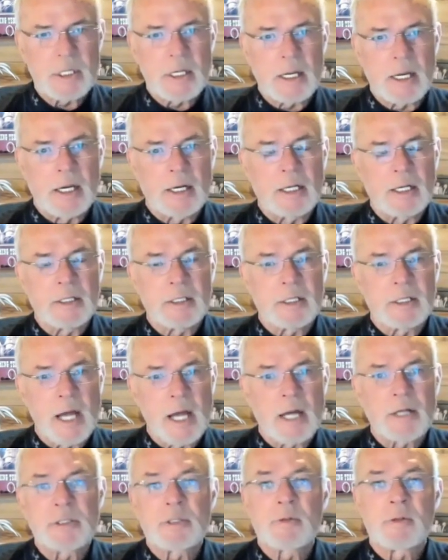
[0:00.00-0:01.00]
And he did
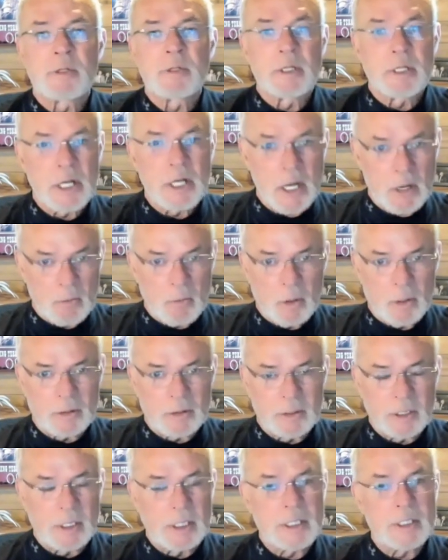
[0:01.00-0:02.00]
not do the network
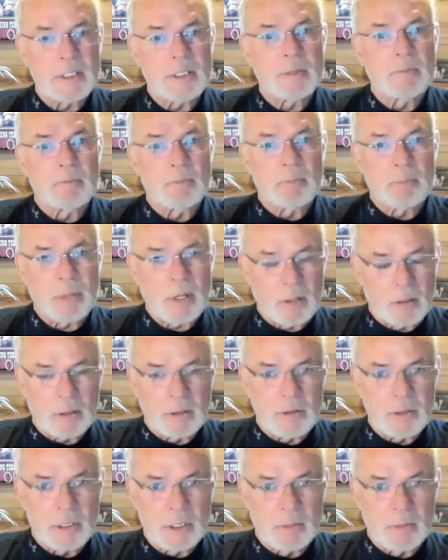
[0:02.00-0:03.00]
that he's in
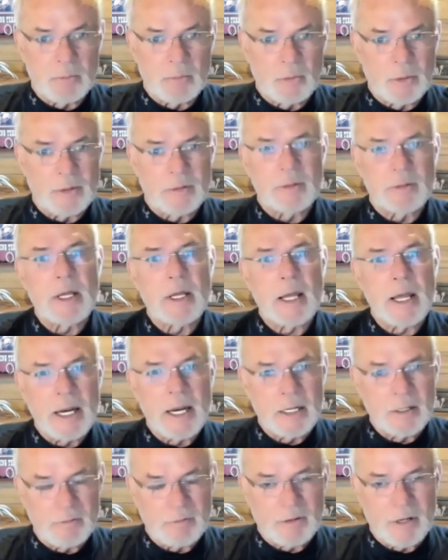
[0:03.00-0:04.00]
partnership with
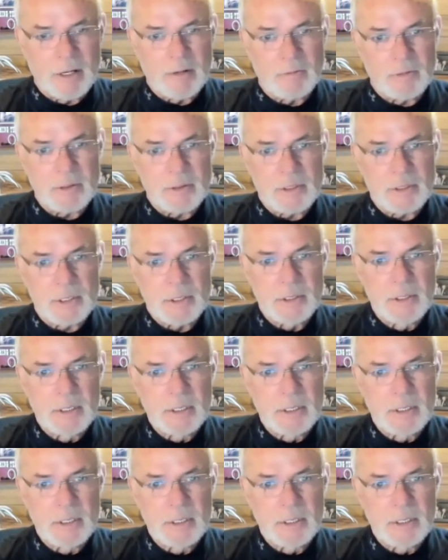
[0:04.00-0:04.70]
any favors.